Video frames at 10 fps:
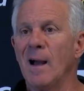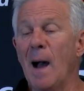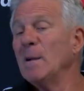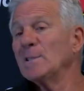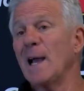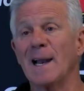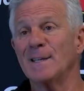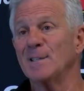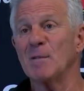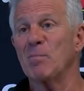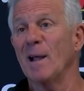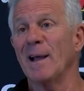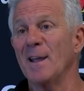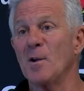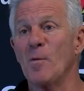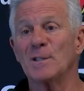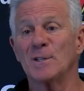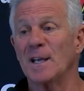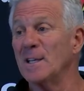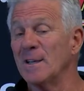I'm excited to see him play. Once
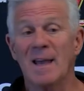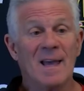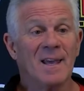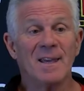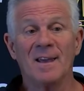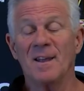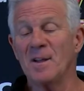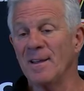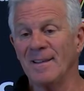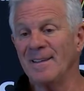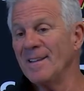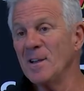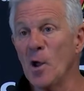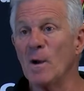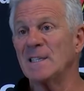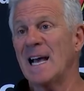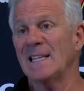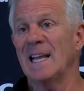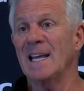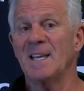again, you know he's
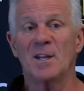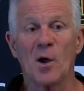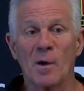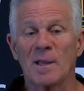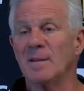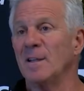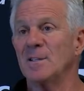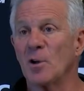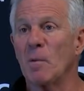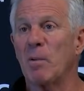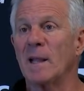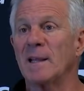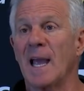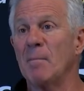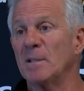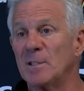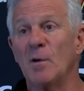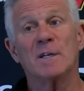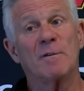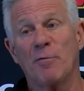athletic. He's going to play the game, but
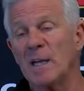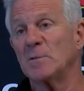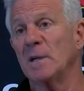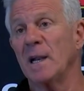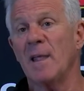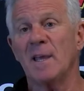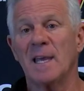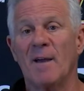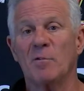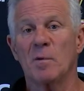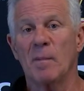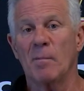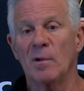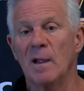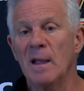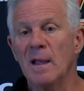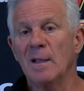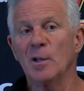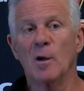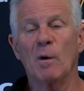still, he's a freshman, and I think you have to remember that
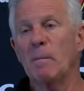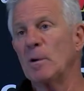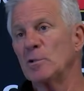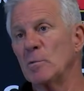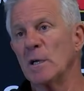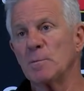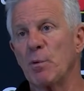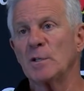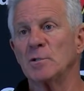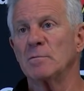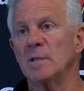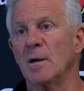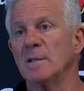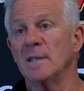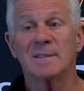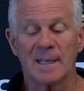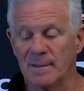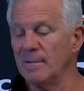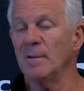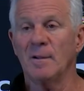you don't want to put too much pressure. As I said,
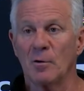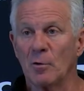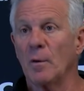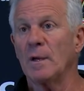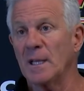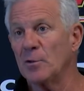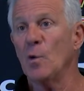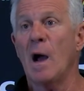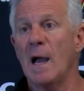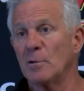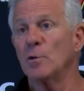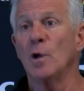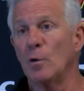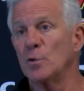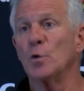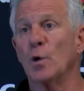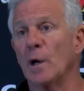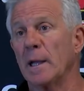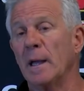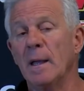we're going to get too high or too low too early.